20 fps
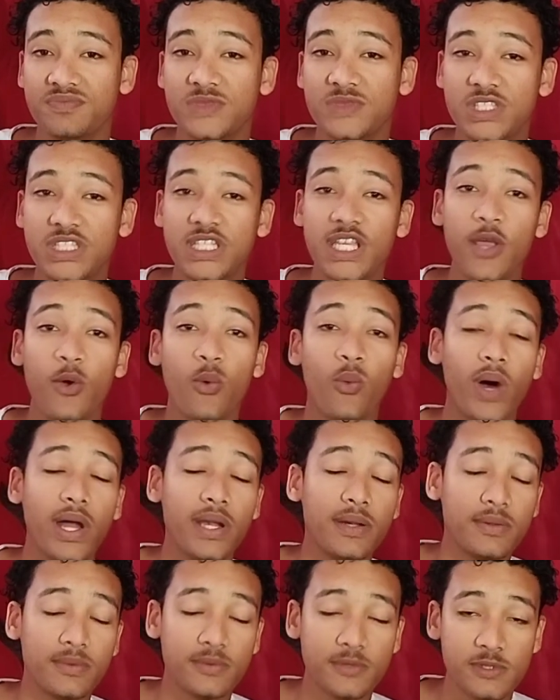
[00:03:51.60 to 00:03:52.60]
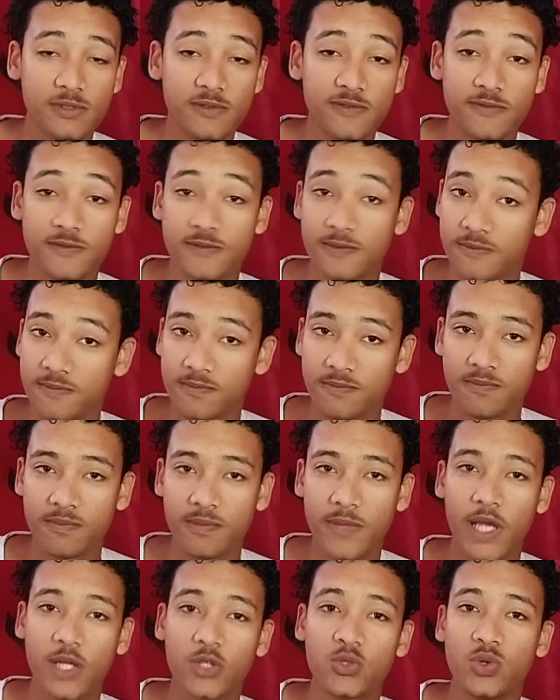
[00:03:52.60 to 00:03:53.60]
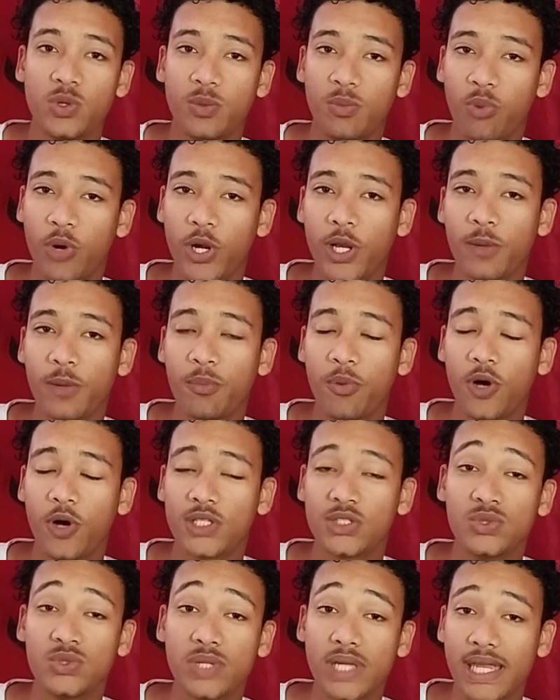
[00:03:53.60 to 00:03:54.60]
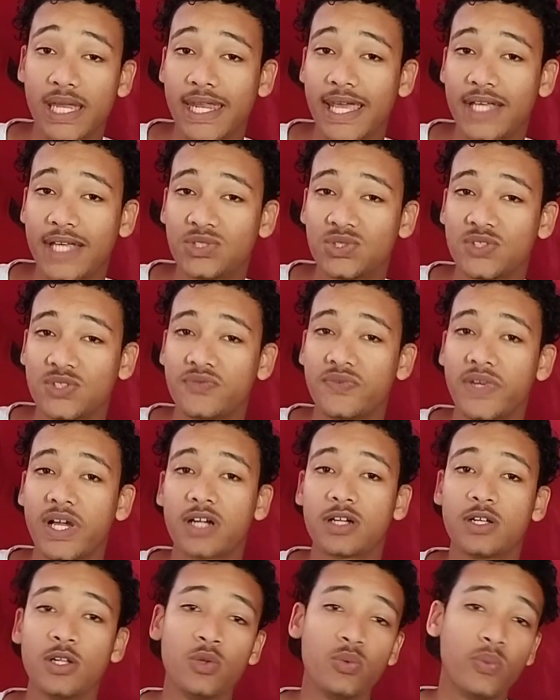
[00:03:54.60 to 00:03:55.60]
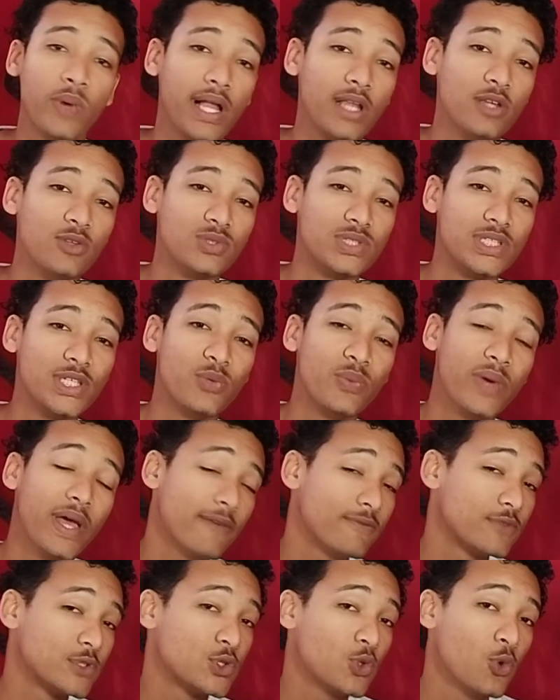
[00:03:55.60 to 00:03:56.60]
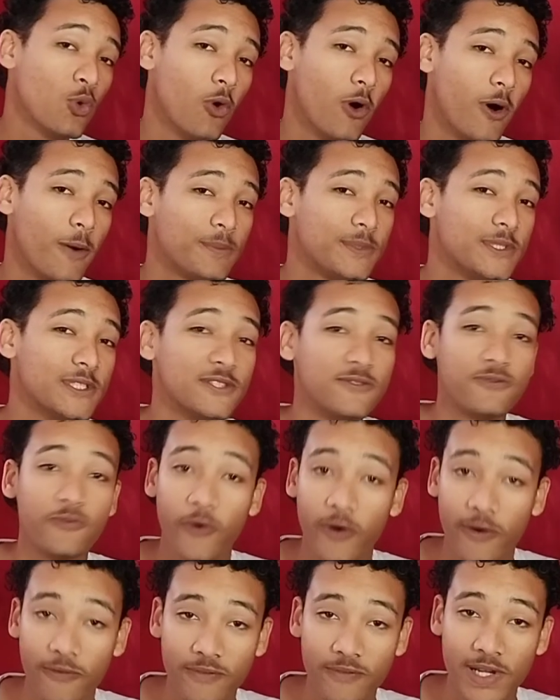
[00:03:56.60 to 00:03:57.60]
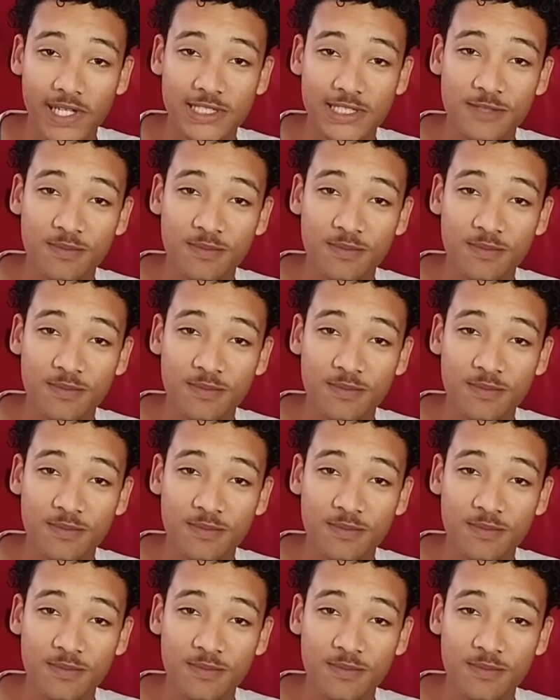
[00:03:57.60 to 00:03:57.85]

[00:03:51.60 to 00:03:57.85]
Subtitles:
see what actual body parts you can add to this vehicle. Well, you see we have 2 options for a front